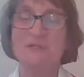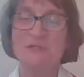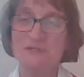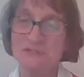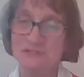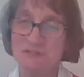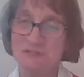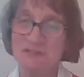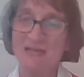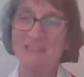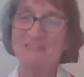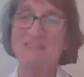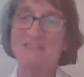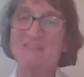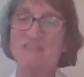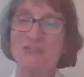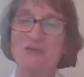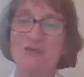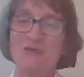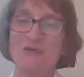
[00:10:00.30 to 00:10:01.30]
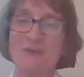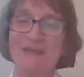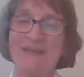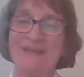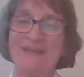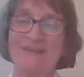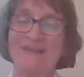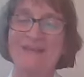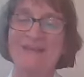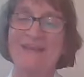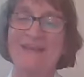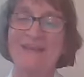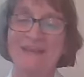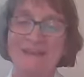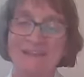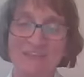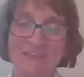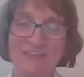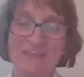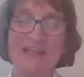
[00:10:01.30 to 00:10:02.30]
Because that story
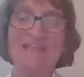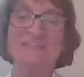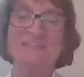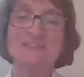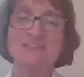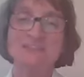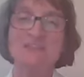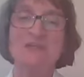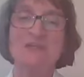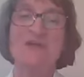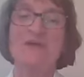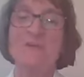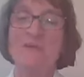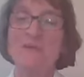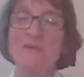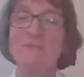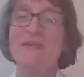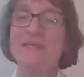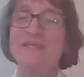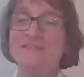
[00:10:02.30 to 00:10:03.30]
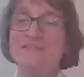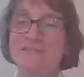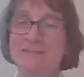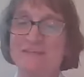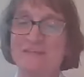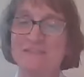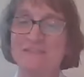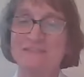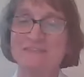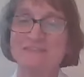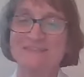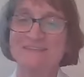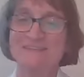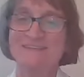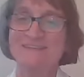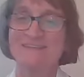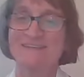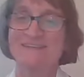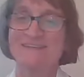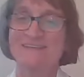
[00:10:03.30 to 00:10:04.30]
makes a
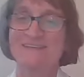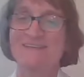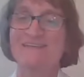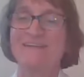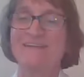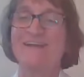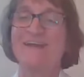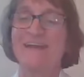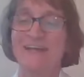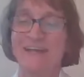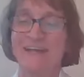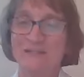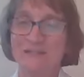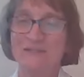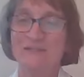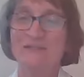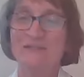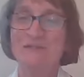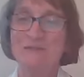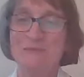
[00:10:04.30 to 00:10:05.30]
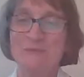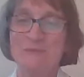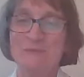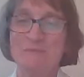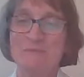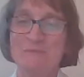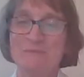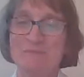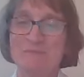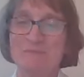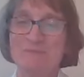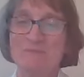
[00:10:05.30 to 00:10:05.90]
difference. And you